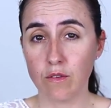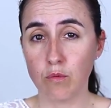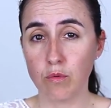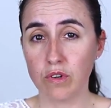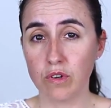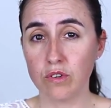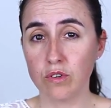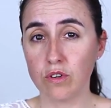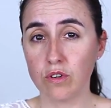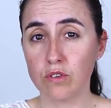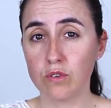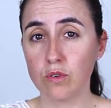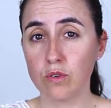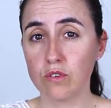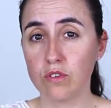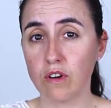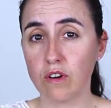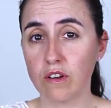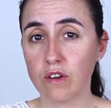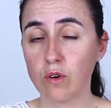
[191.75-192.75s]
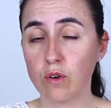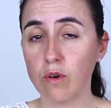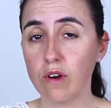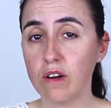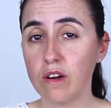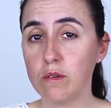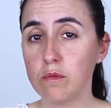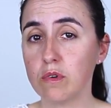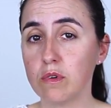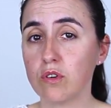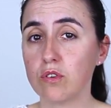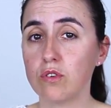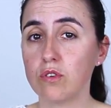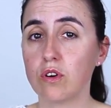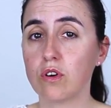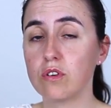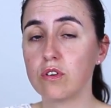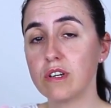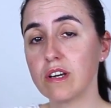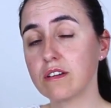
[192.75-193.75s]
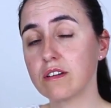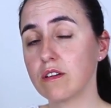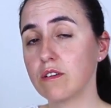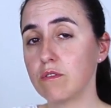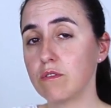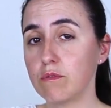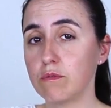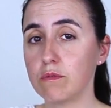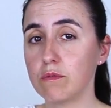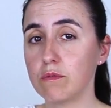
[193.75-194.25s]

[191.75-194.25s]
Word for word: when you're doing direct query because you're connecting